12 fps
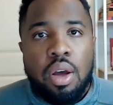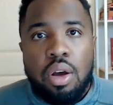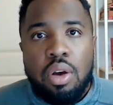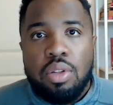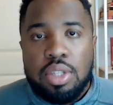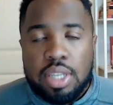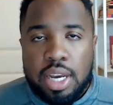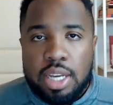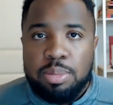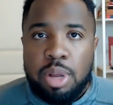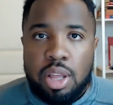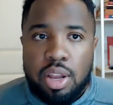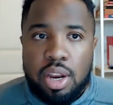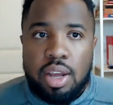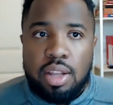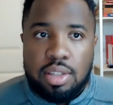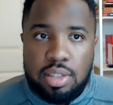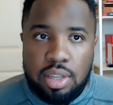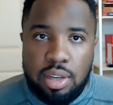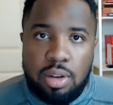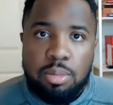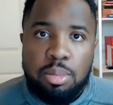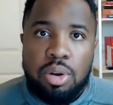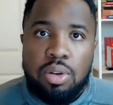oh, this guy's balling out at the
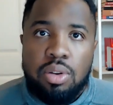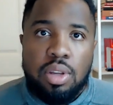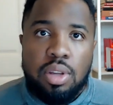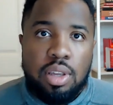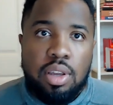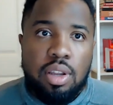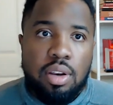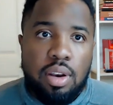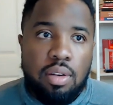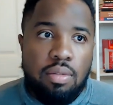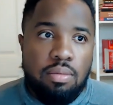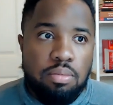Senior Bowl and